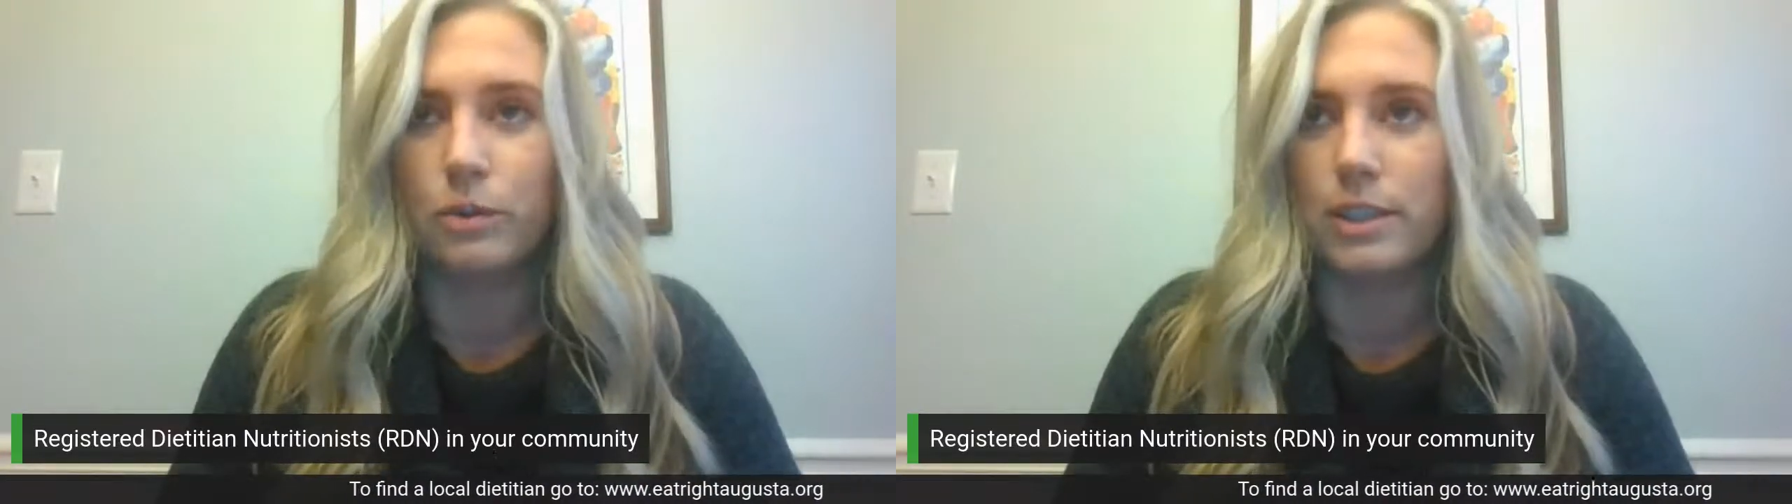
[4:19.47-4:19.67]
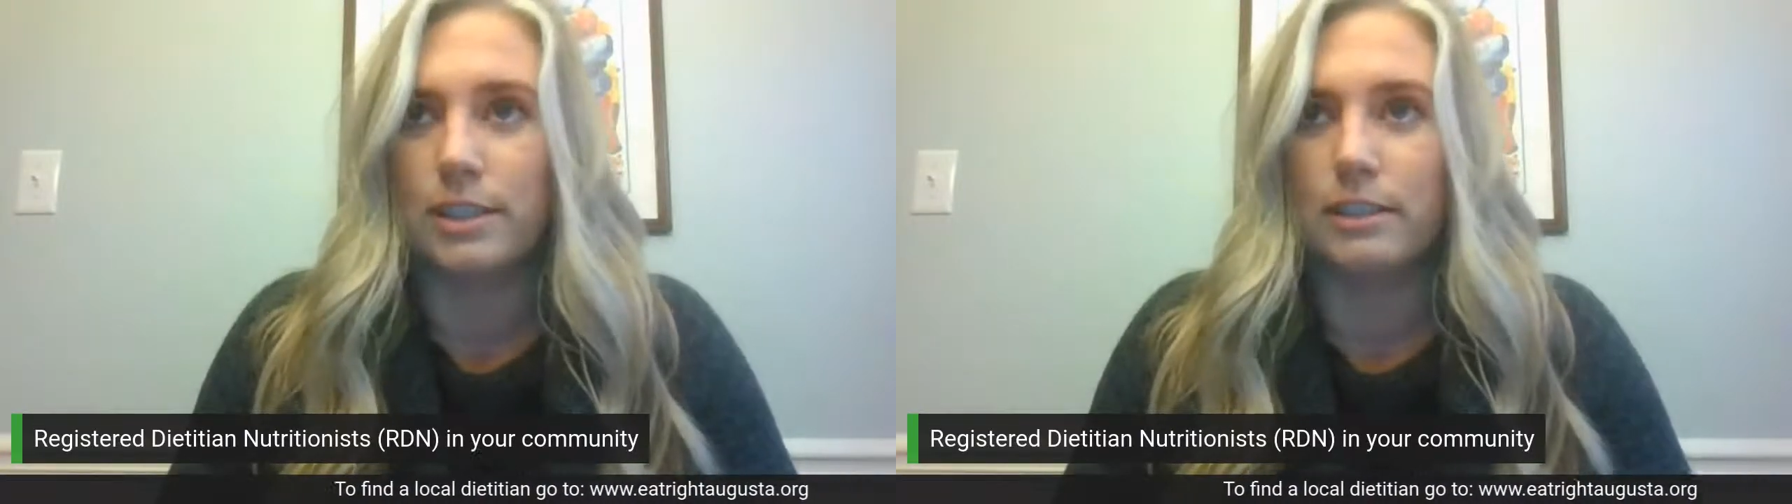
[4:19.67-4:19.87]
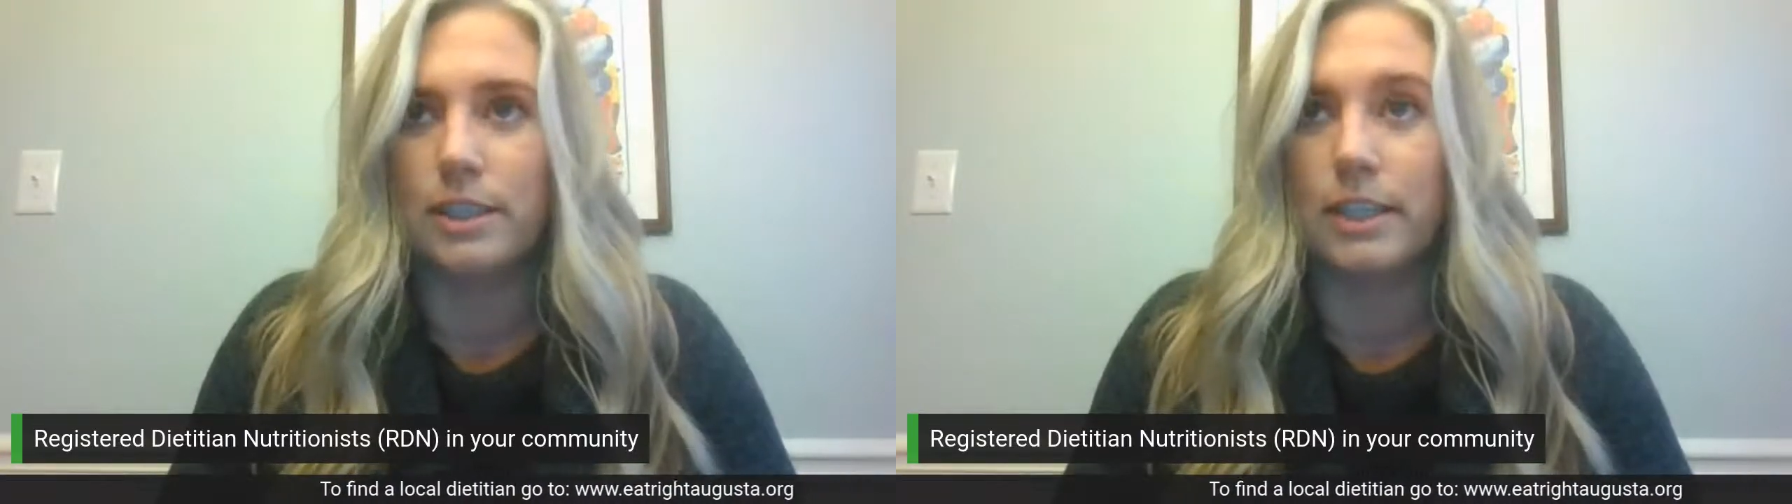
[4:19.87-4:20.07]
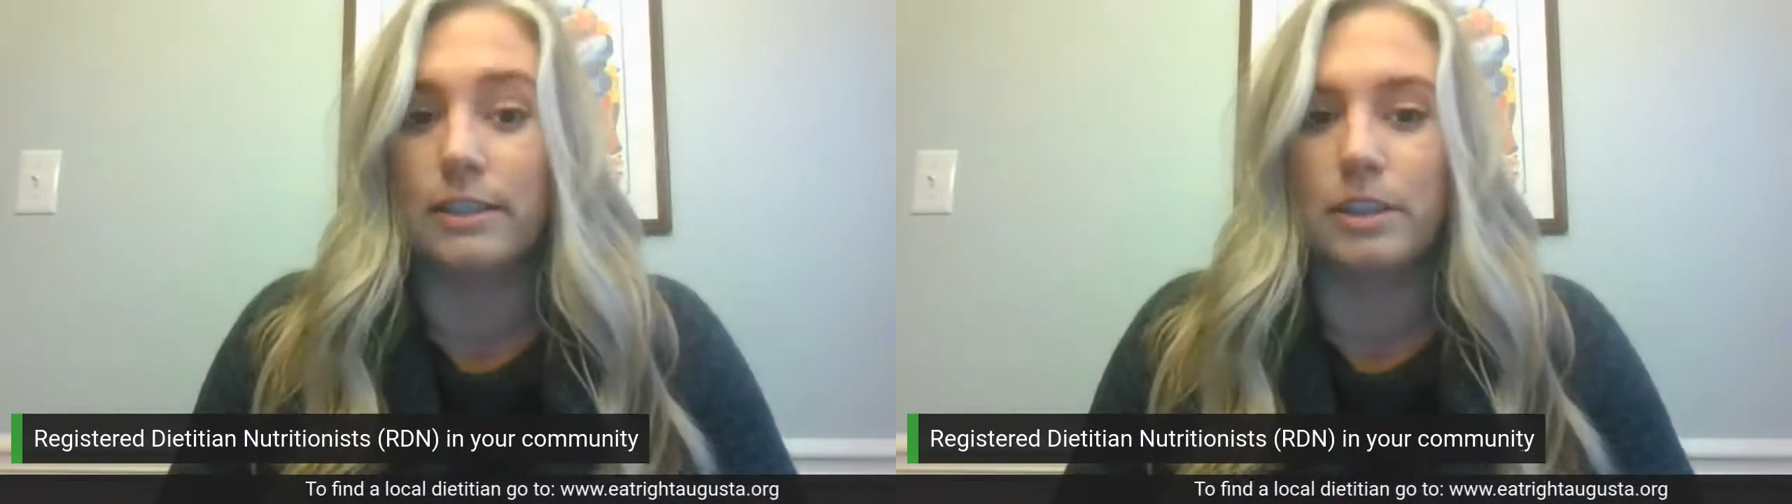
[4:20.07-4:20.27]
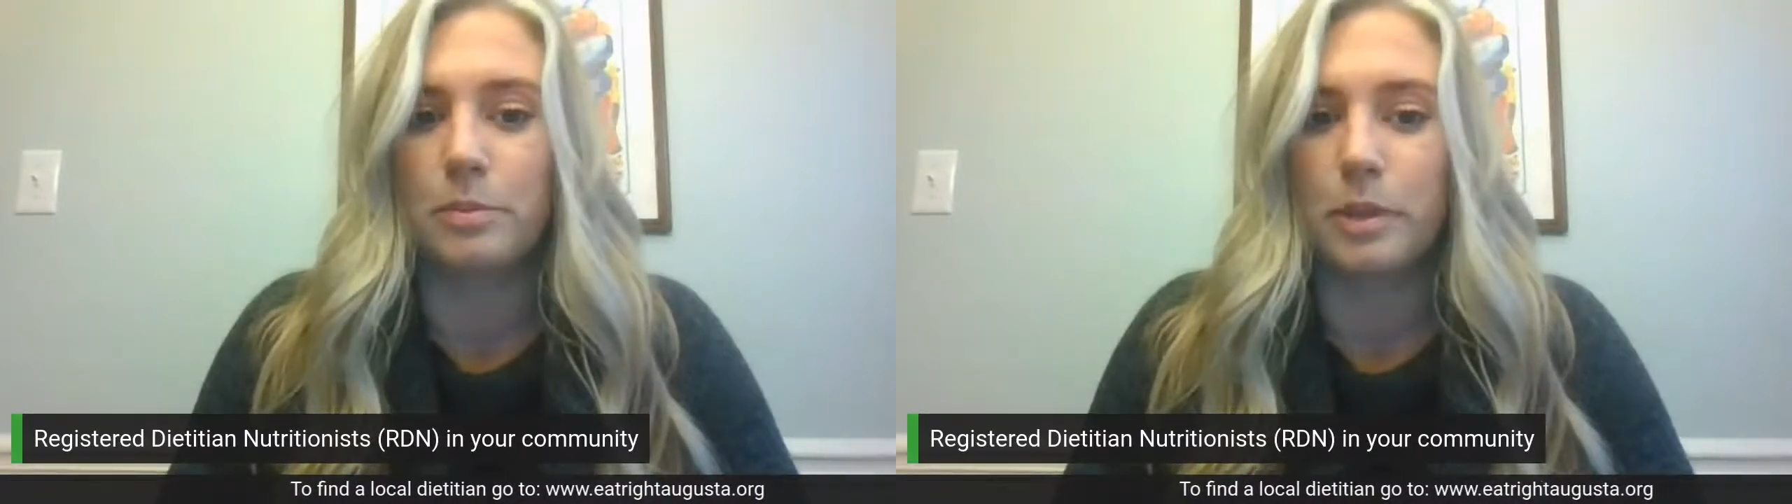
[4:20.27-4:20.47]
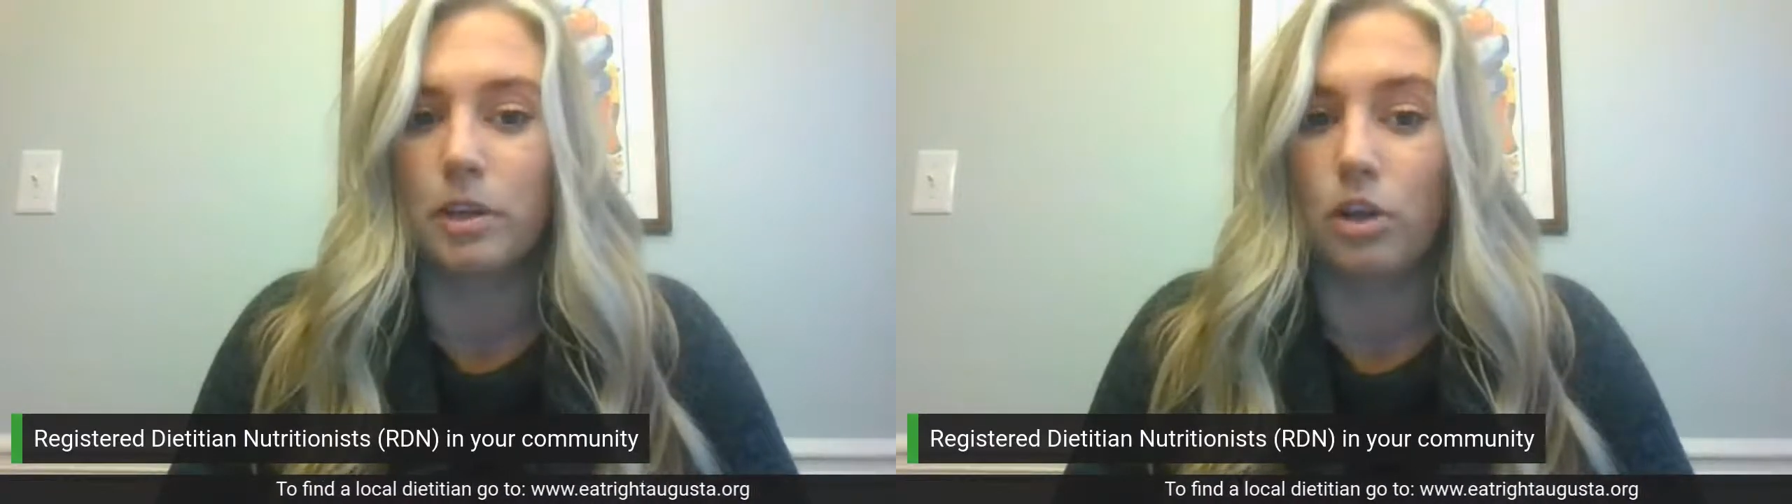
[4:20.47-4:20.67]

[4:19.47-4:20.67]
recently that spent a